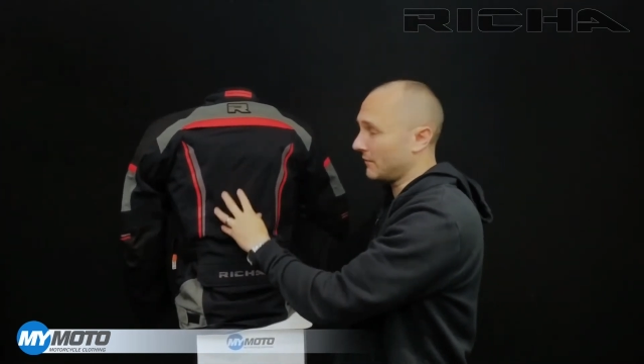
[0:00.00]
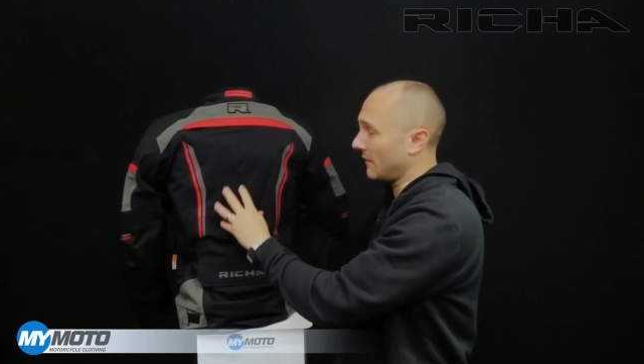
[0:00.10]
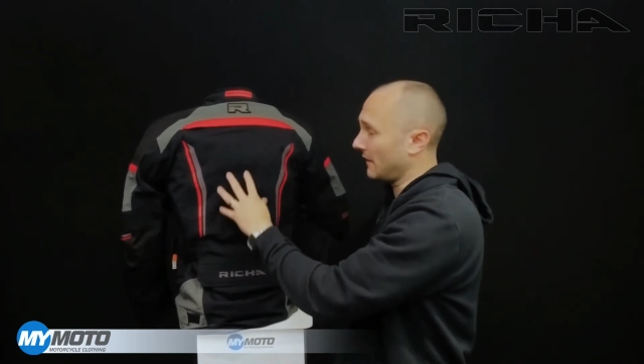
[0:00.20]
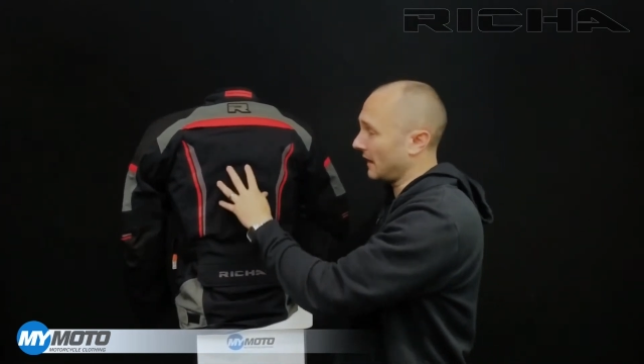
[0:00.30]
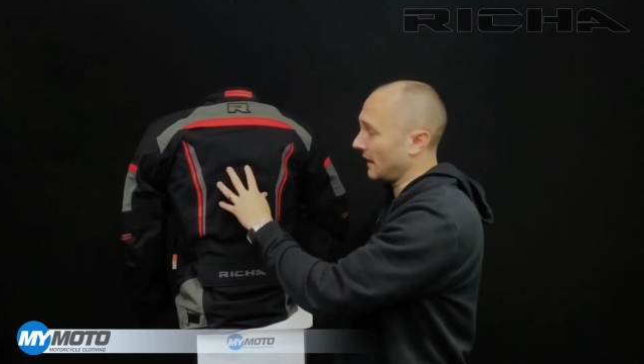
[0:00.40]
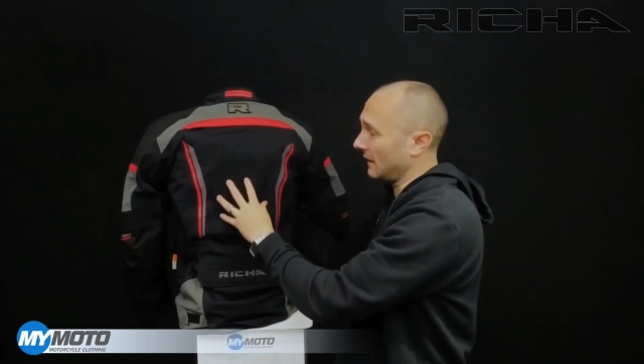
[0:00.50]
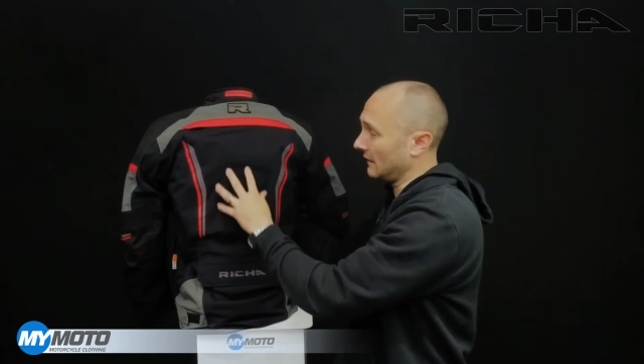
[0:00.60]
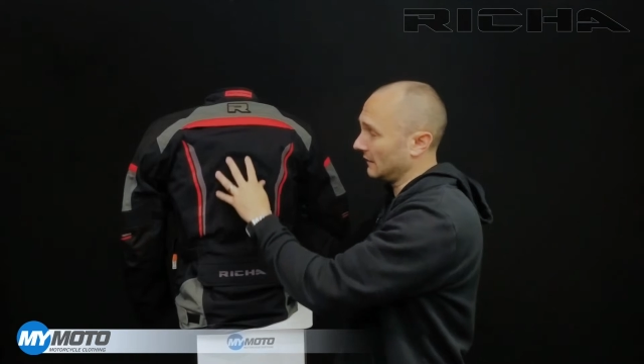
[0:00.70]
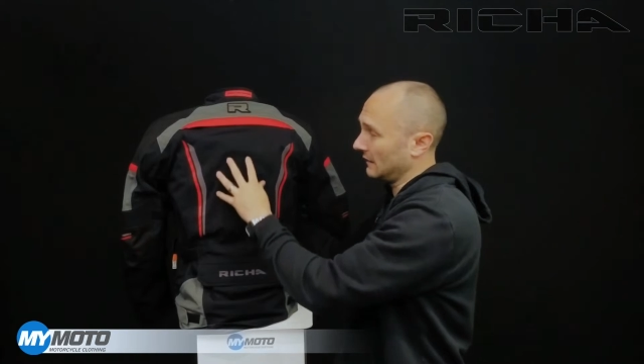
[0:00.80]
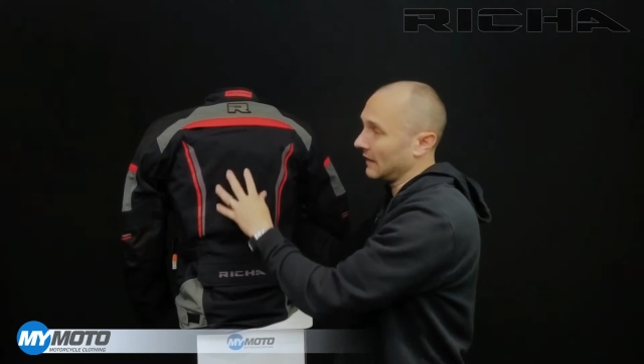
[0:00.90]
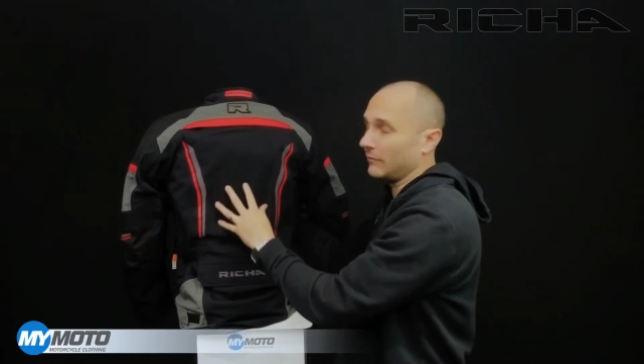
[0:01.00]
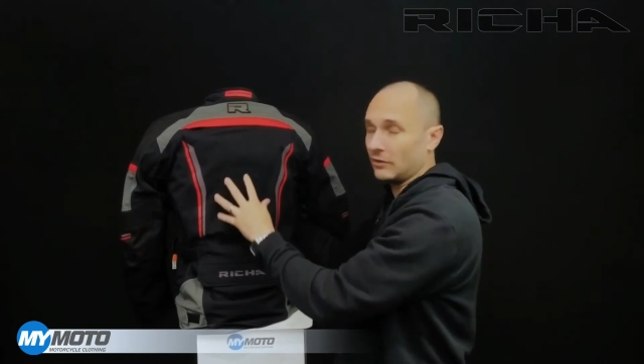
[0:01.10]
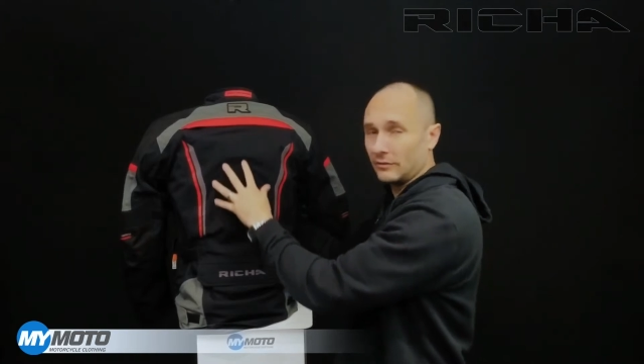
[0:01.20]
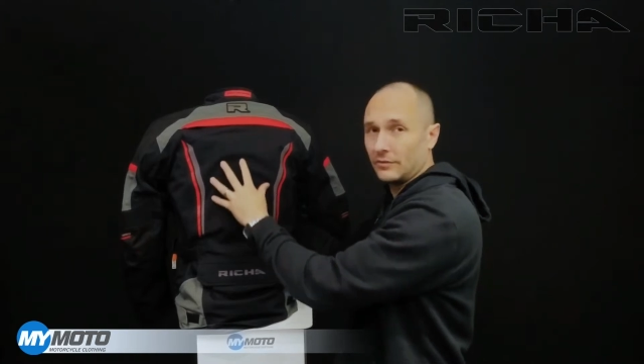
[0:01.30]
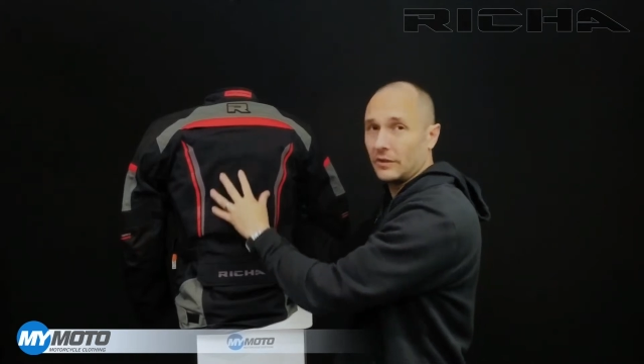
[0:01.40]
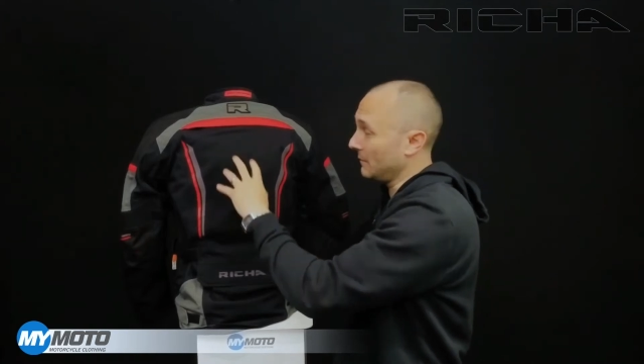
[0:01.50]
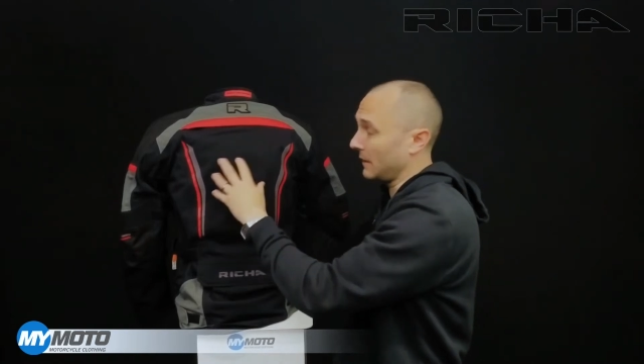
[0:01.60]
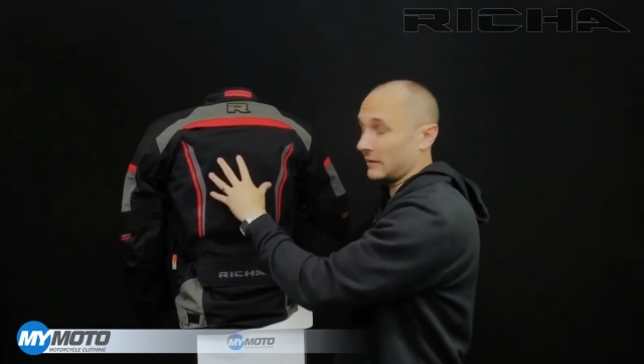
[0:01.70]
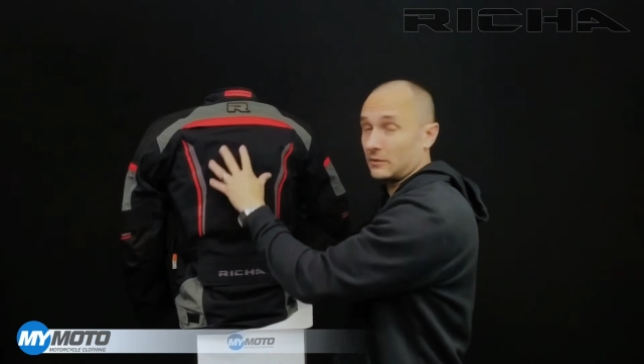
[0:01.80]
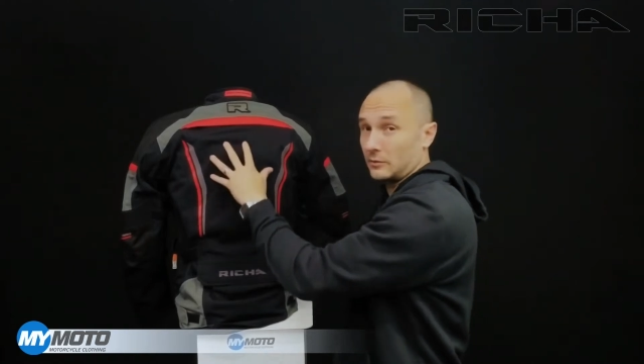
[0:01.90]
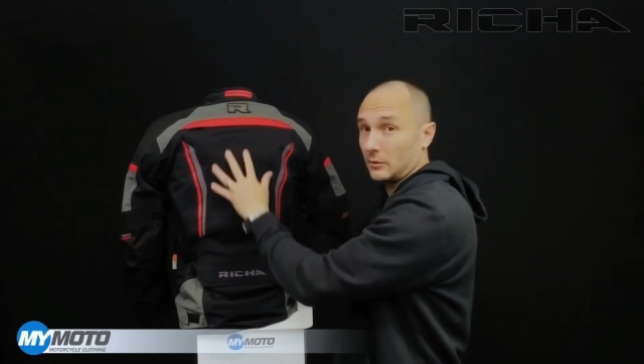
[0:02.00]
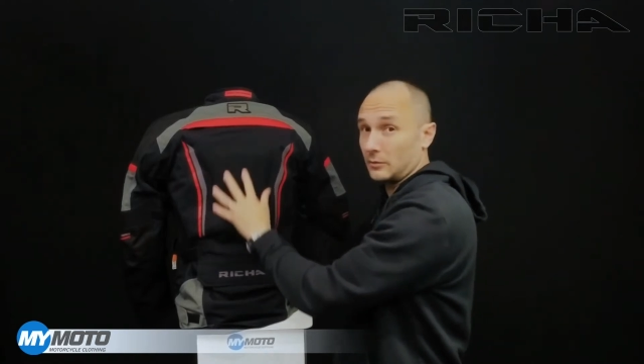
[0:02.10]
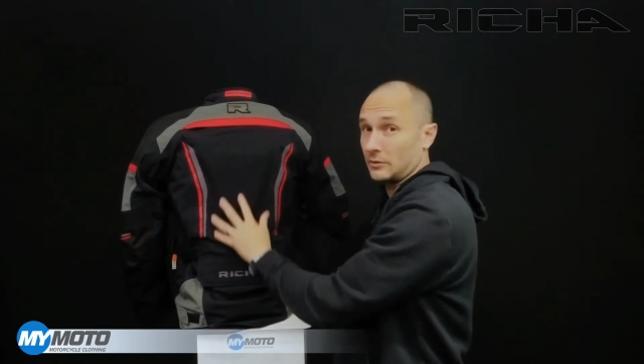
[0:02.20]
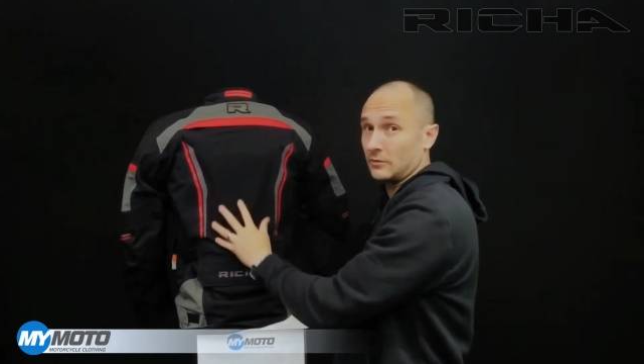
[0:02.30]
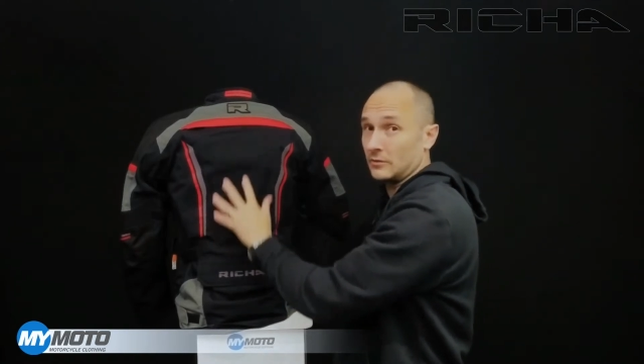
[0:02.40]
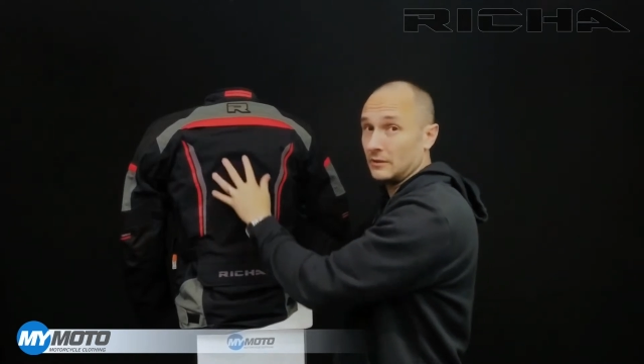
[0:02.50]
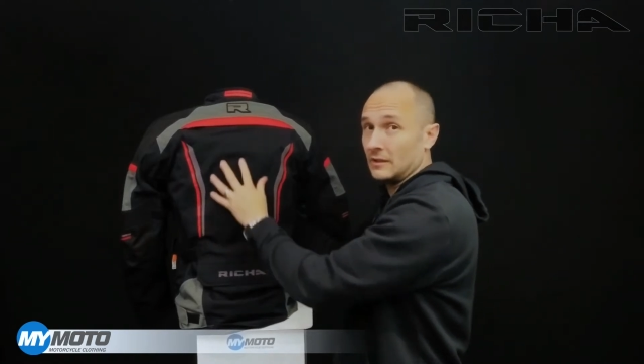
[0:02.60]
very high level of impact absorption.